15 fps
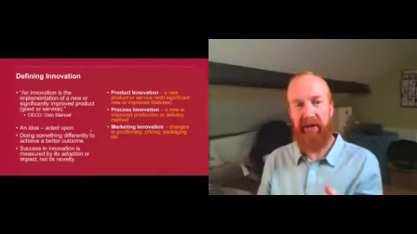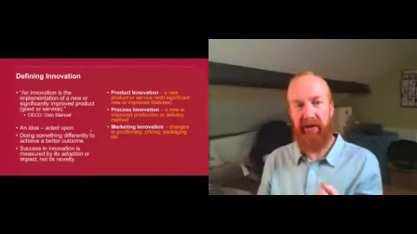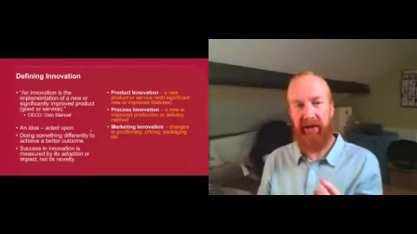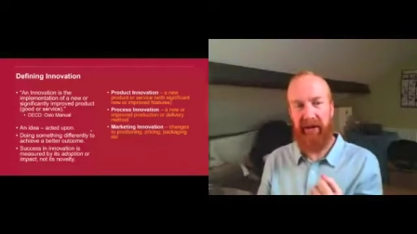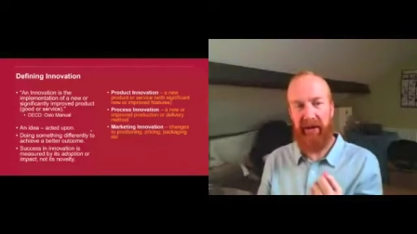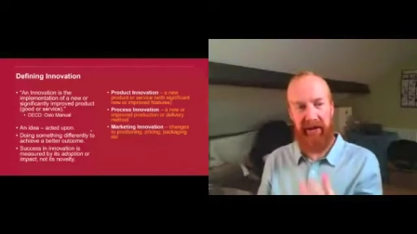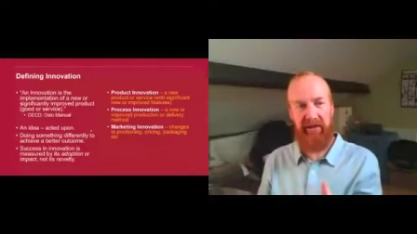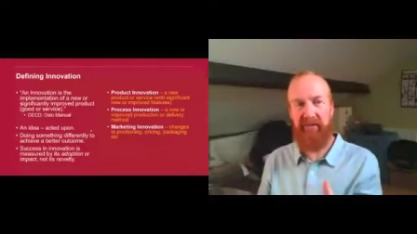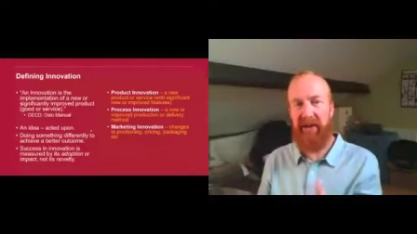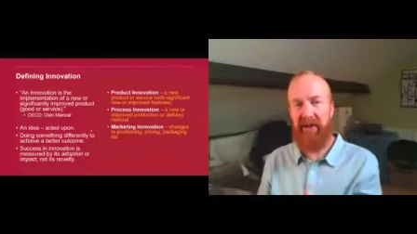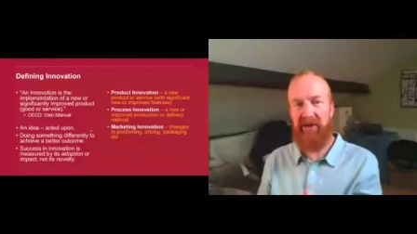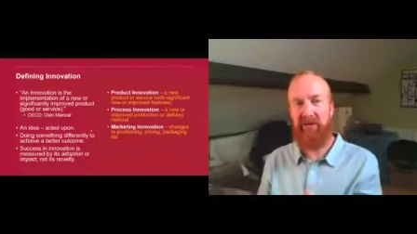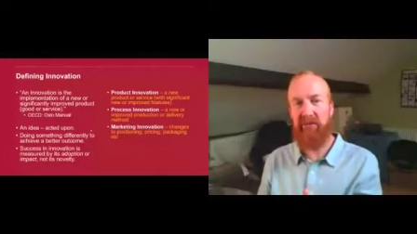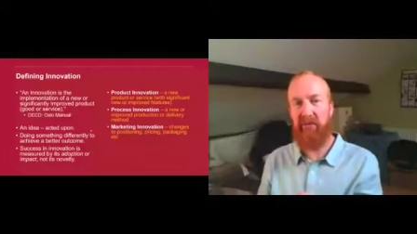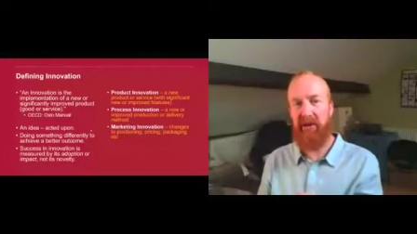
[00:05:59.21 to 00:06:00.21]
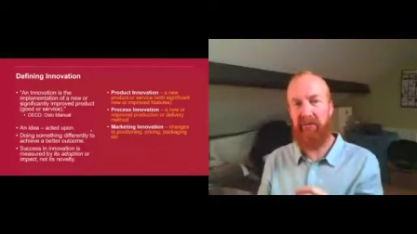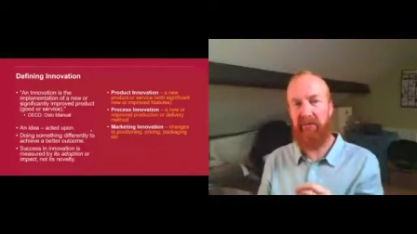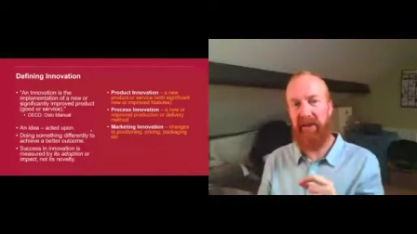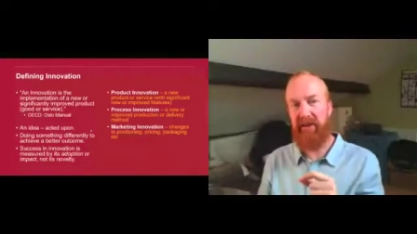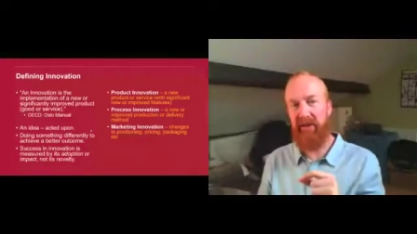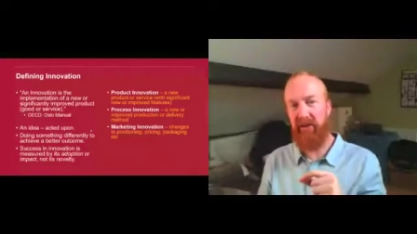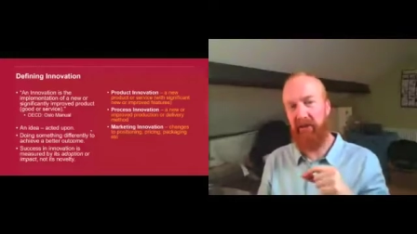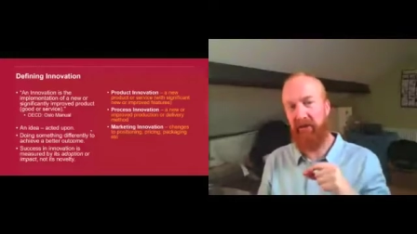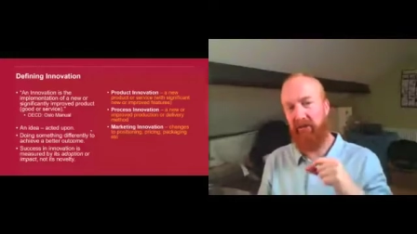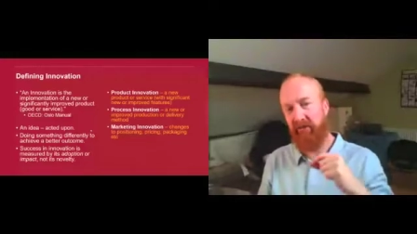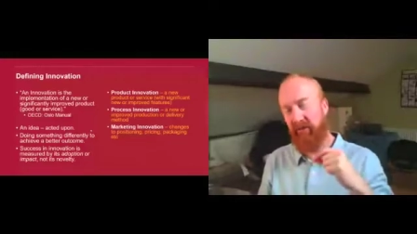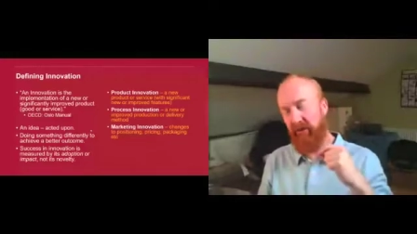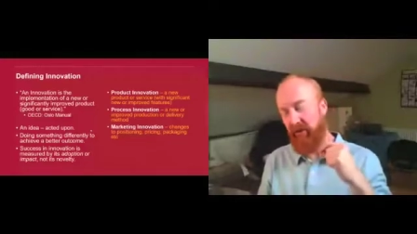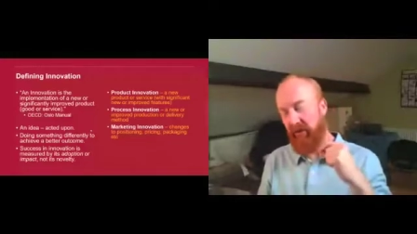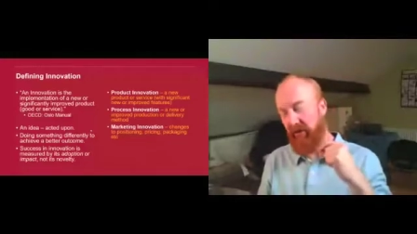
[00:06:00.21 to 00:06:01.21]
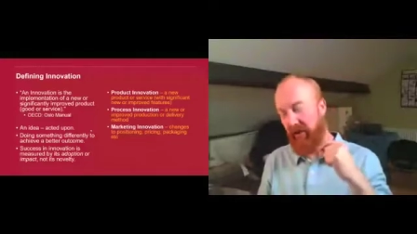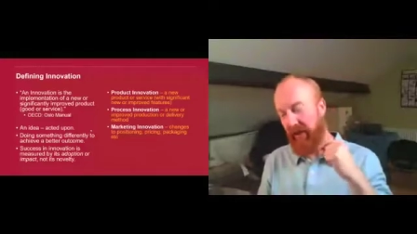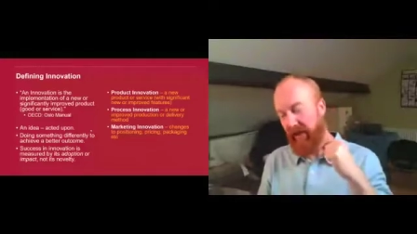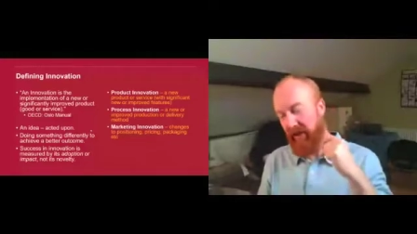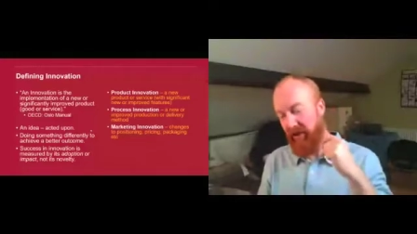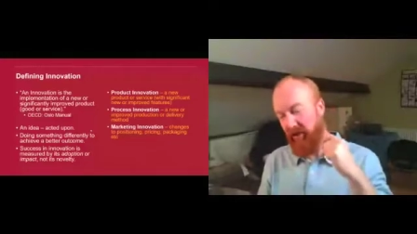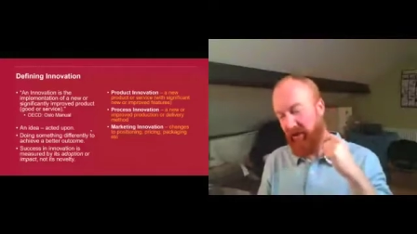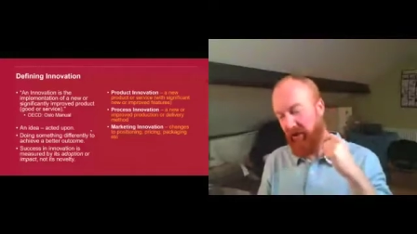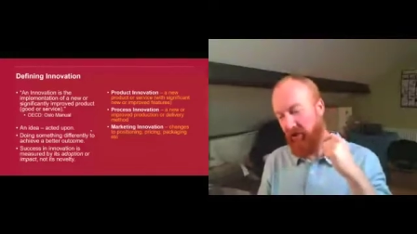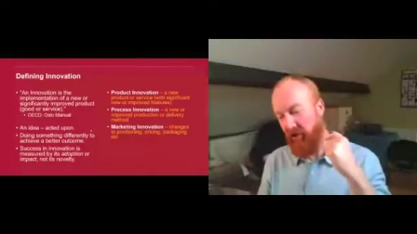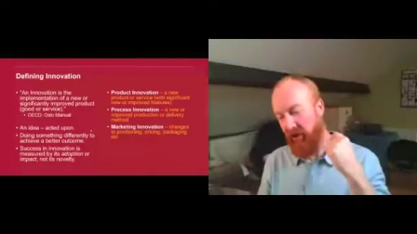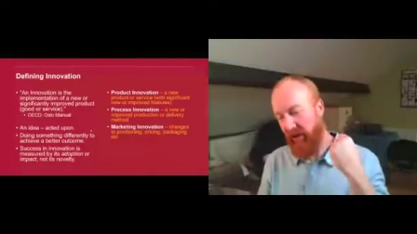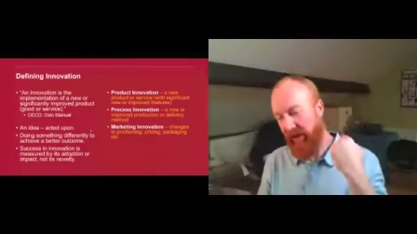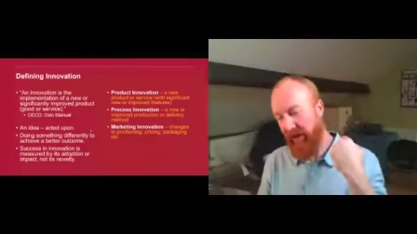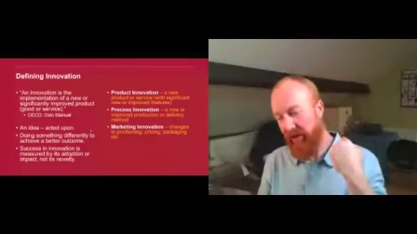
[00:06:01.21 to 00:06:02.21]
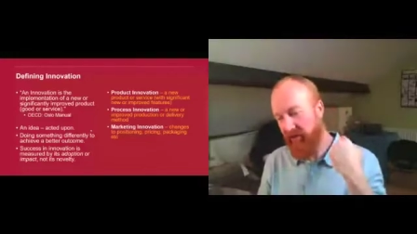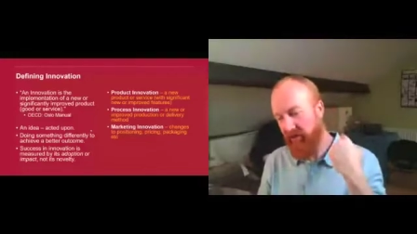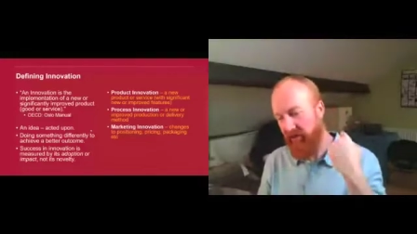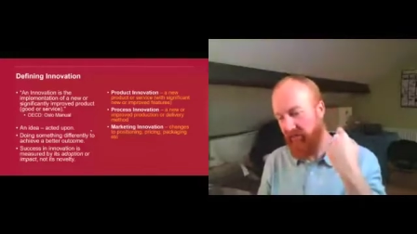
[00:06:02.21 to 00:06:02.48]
The innovation might be that you've actually changed the